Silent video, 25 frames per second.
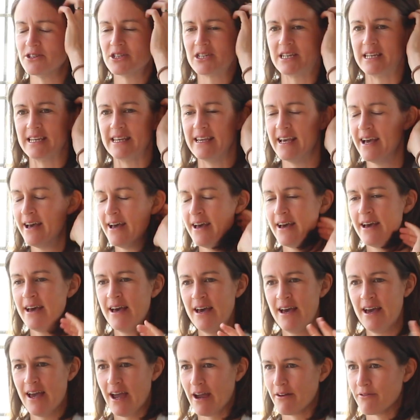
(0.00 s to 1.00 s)
she,
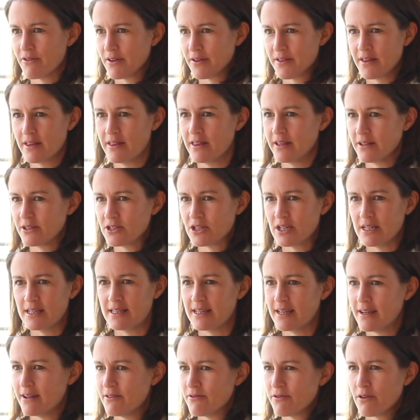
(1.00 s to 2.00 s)
everything that she
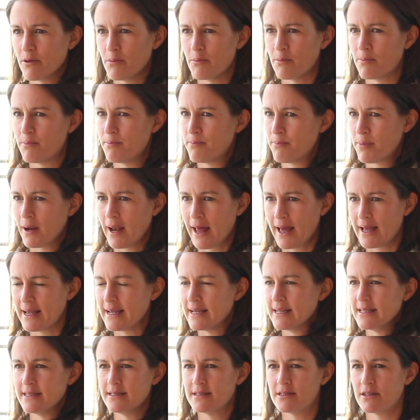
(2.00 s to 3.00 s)
did from
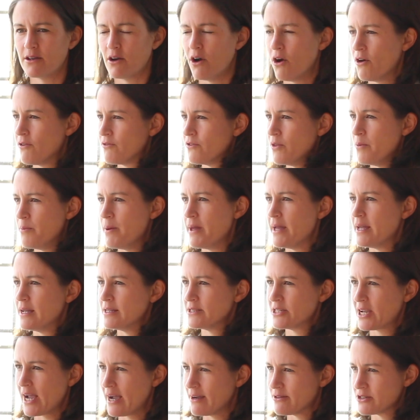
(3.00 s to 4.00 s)
playing to off the
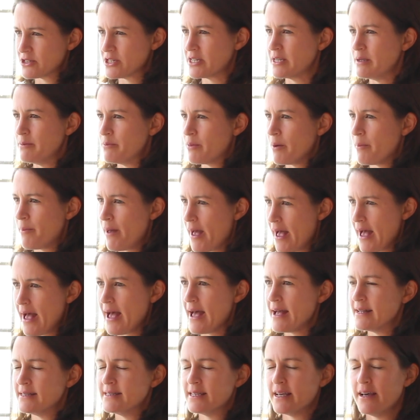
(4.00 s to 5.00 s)
pitch, how she
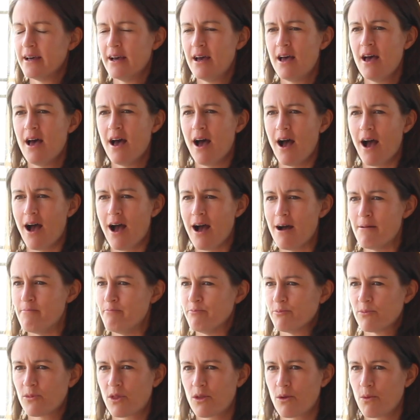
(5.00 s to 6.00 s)
prepared,
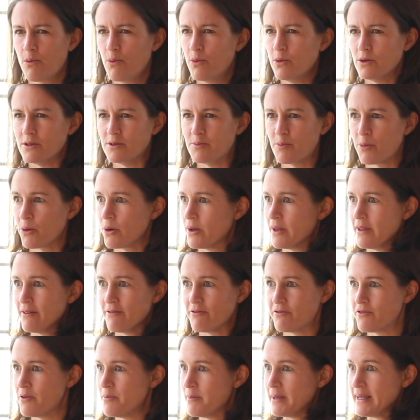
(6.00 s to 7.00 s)
was
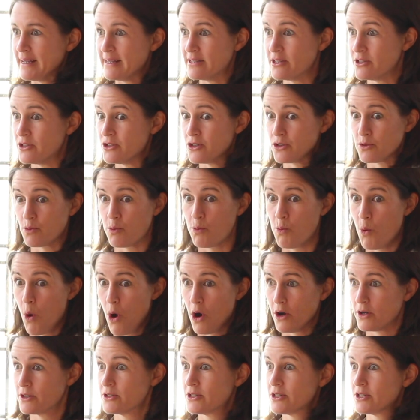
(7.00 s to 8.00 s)
brilliant for me to just
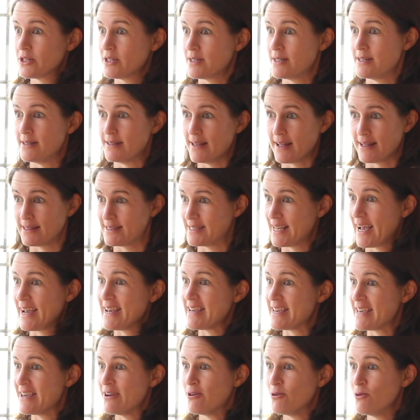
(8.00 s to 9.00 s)
watch and
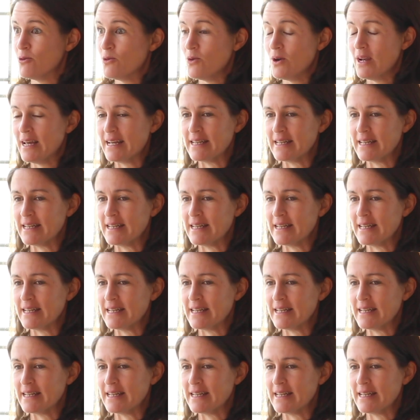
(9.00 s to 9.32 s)
take it all